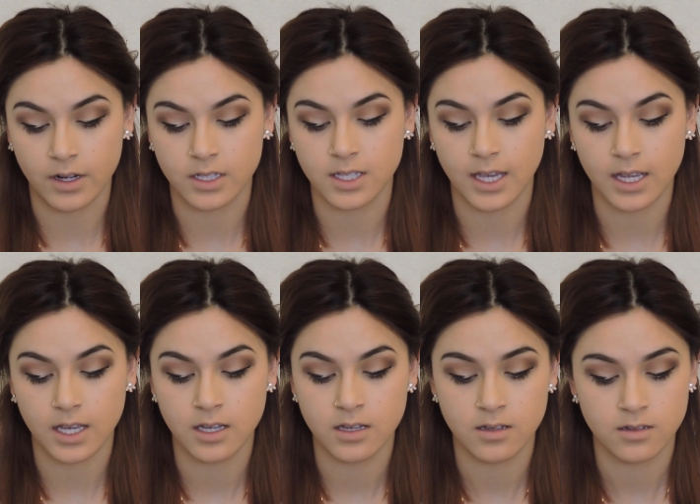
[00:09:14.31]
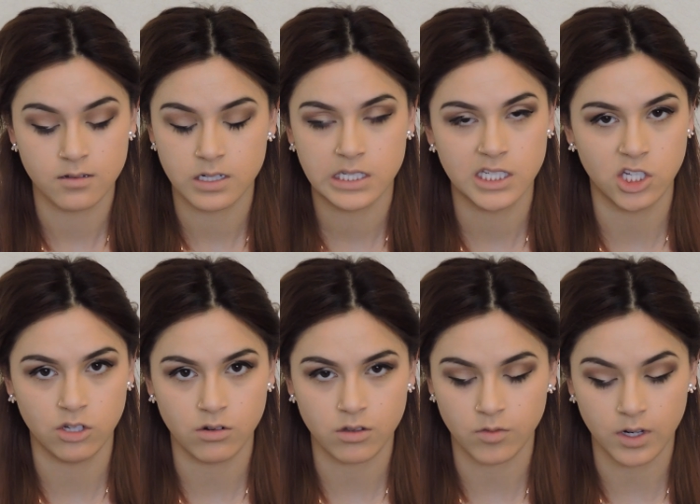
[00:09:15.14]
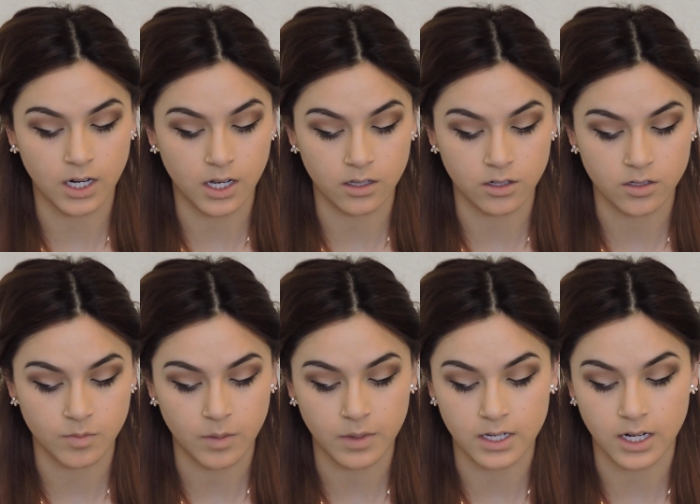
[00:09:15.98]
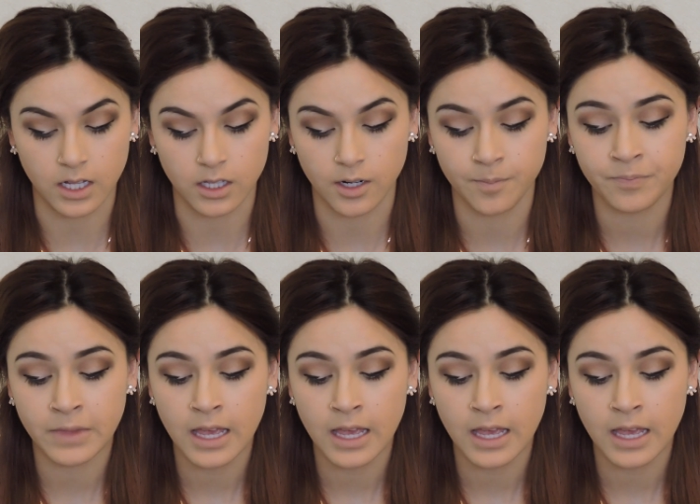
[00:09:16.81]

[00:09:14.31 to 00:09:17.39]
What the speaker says: It's like $2 or $3, maybe $1.